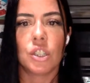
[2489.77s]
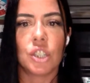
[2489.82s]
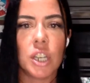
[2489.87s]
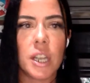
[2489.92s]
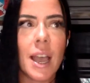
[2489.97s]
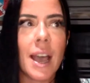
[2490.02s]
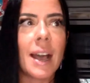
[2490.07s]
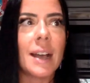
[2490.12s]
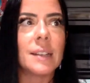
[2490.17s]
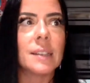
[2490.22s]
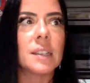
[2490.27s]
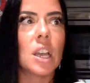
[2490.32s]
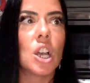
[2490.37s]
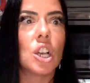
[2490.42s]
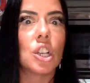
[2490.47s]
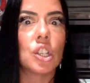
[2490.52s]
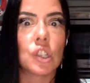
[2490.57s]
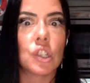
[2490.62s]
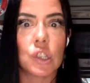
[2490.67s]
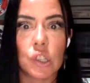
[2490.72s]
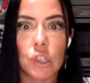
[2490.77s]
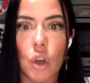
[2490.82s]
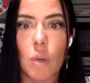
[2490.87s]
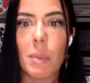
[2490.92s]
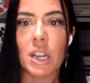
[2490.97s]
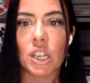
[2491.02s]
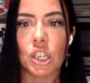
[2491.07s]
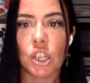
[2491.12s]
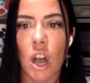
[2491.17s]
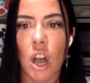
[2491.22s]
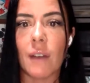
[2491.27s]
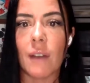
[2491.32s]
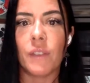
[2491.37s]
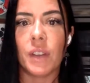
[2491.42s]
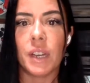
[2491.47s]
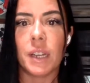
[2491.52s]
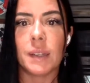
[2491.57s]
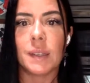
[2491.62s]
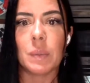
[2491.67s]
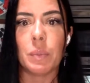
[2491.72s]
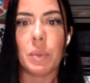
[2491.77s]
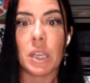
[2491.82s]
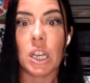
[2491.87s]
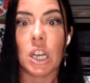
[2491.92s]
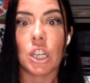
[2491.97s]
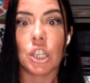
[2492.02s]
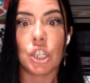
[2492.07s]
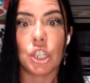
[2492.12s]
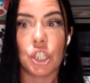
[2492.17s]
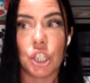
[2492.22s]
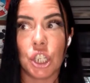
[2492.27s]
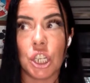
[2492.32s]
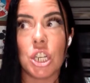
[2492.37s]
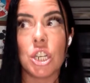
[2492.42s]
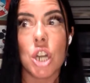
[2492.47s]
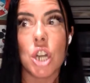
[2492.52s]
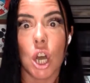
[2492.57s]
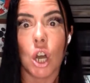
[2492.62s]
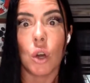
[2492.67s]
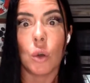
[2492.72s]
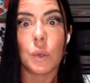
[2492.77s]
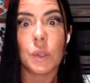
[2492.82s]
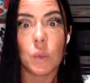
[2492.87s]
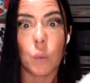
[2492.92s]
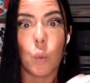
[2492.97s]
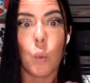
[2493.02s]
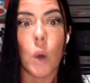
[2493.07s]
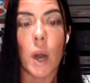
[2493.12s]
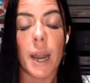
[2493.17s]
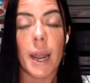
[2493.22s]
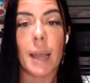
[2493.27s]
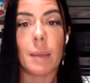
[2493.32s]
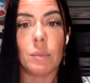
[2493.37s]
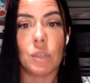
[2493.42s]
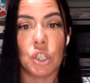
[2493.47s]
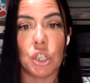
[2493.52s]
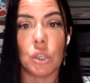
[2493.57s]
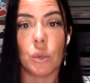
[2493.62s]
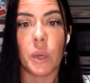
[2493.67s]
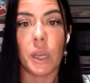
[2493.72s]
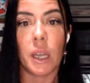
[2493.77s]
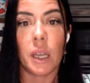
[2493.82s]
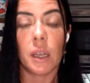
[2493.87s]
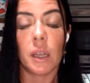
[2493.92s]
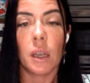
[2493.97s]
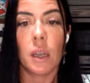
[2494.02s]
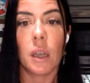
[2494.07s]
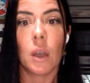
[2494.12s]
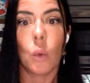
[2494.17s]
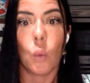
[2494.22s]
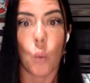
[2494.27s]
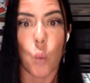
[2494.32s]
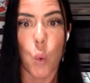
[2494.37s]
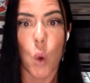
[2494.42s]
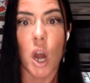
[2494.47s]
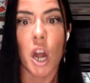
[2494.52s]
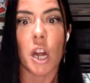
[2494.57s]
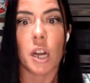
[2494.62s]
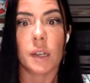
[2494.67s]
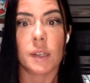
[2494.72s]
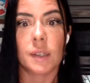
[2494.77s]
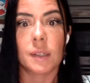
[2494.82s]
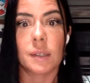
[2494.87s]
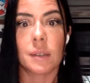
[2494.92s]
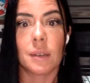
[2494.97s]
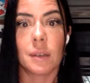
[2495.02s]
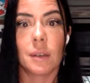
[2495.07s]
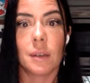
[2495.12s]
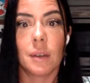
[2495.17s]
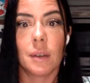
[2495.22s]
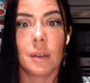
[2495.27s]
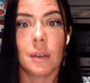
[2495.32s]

She has so much confidence because she knows what I'm doing works.